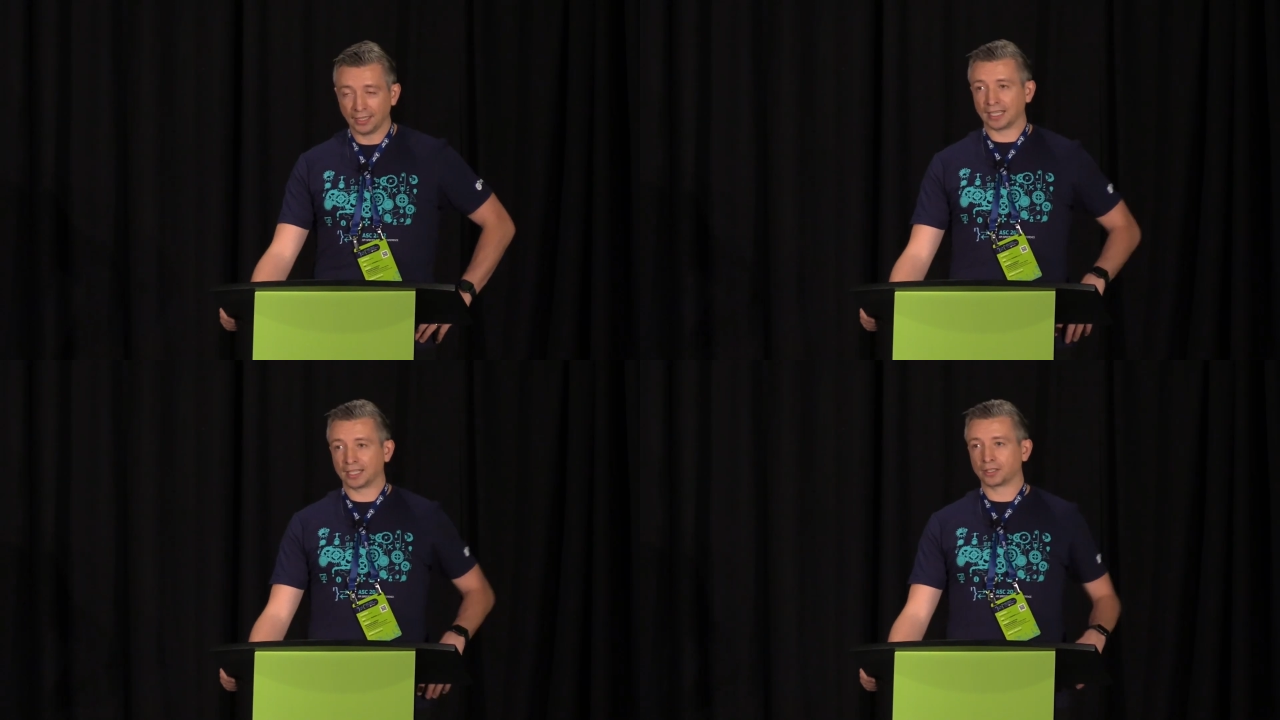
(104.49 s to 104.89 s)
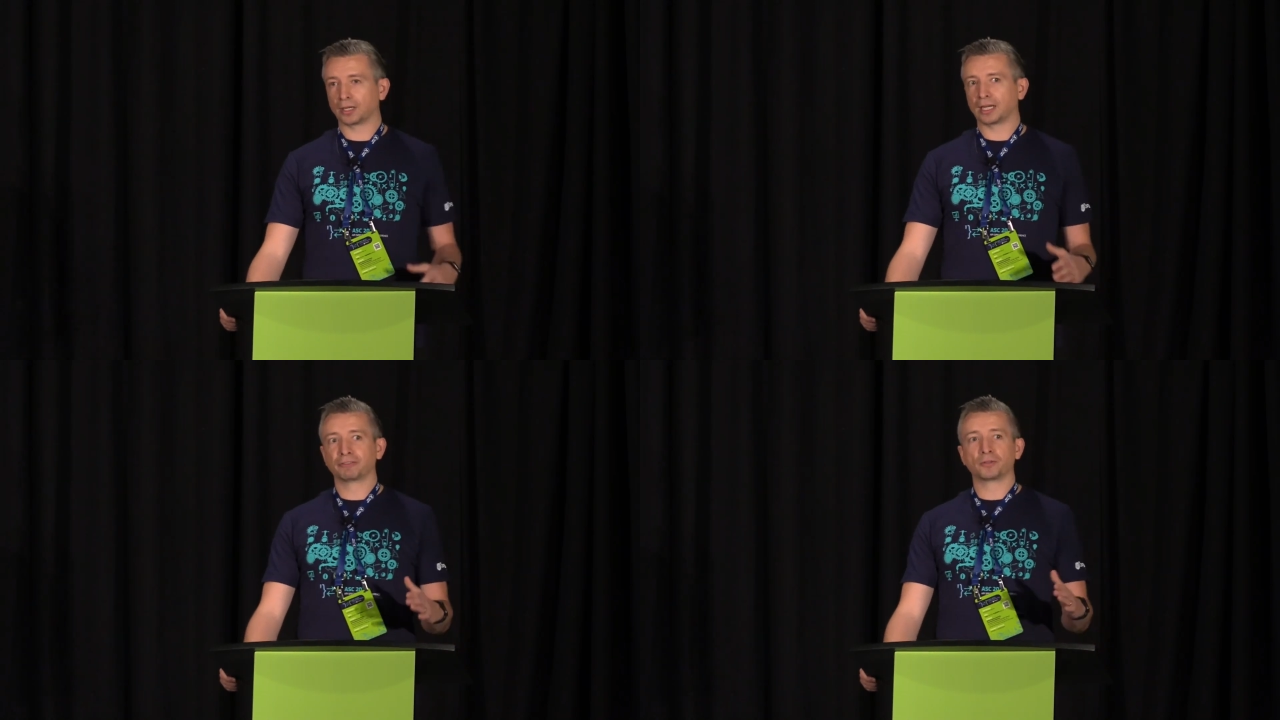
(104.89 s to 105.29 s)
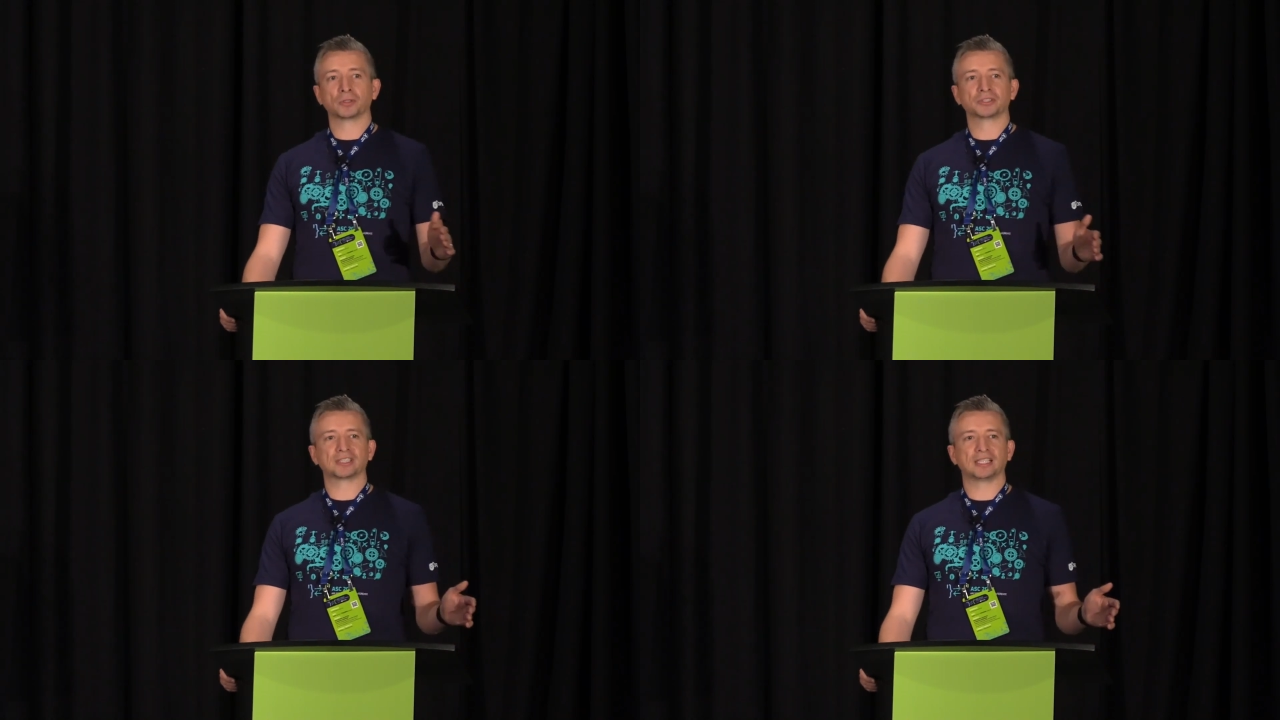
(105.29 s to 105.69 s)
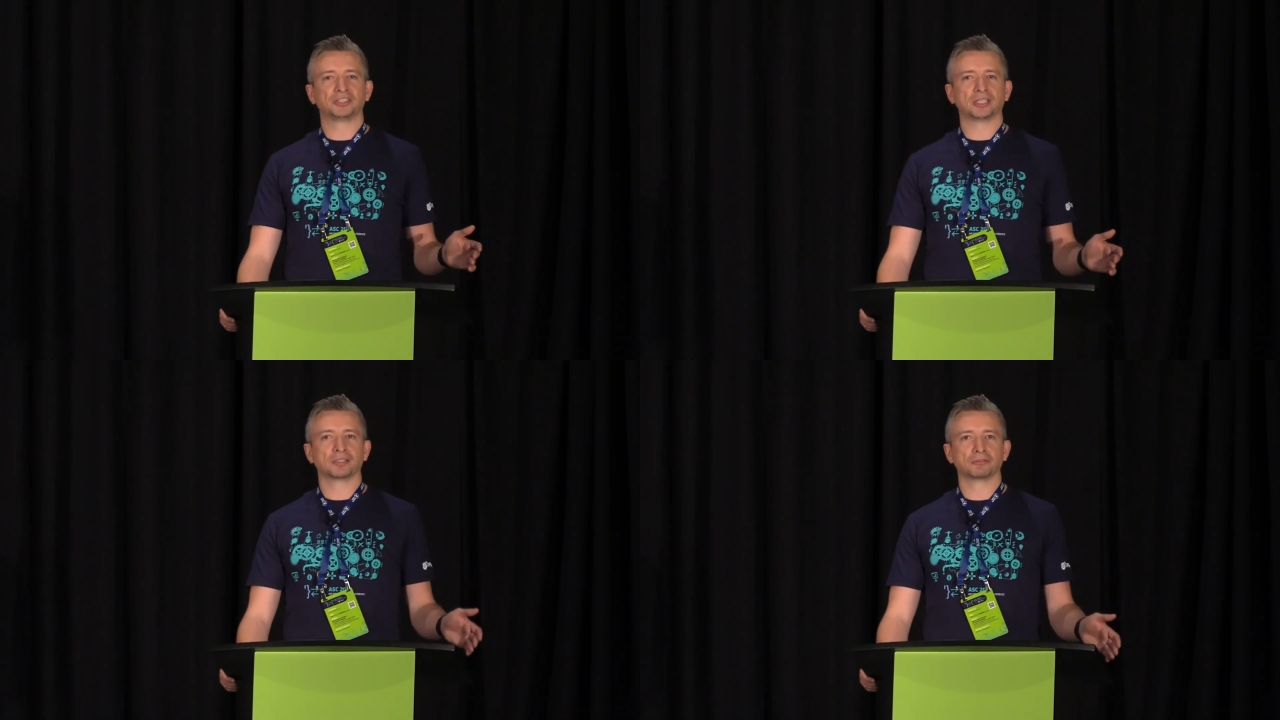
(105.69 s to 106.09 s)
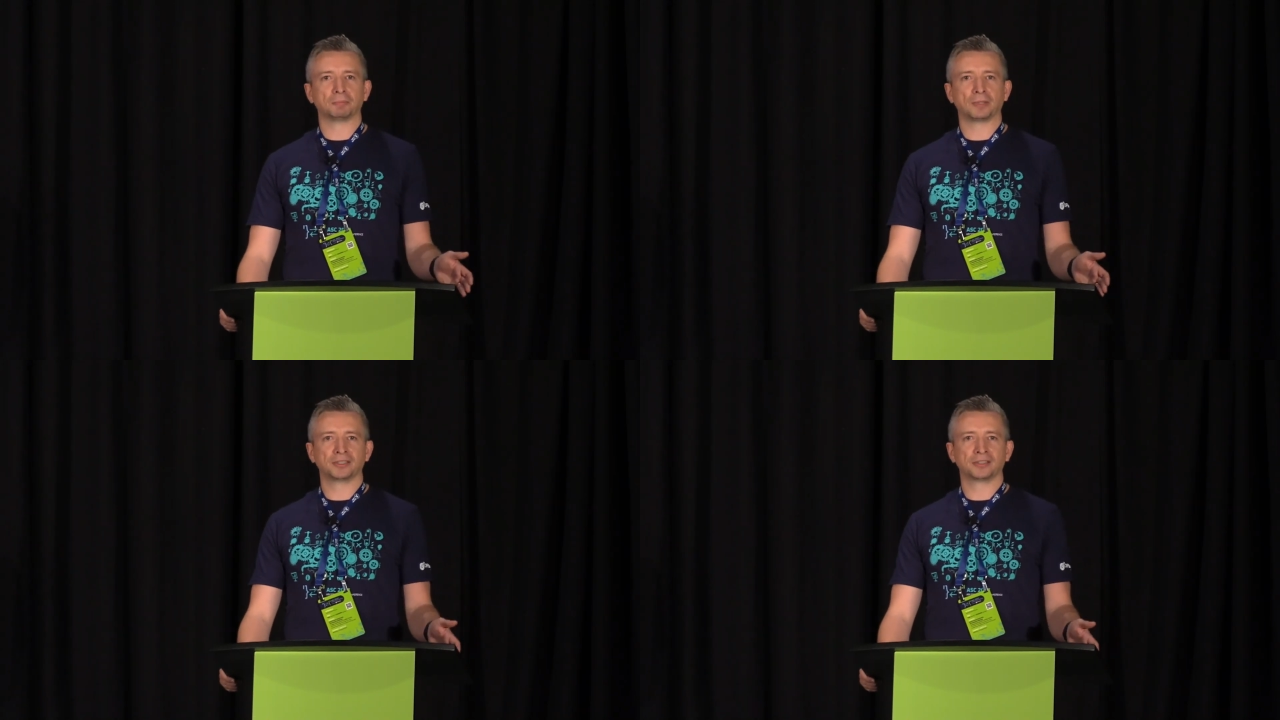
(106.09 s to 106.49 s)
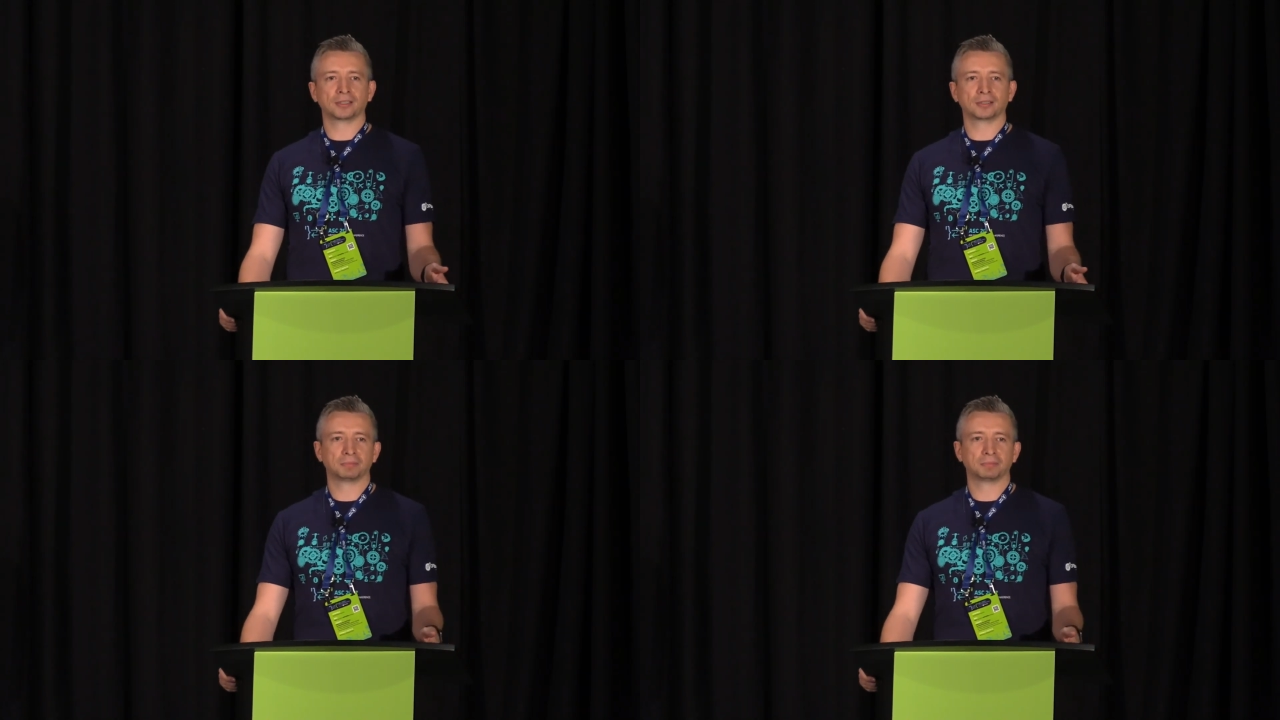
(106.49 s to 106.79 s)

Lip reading: And of course, a gentle reminder,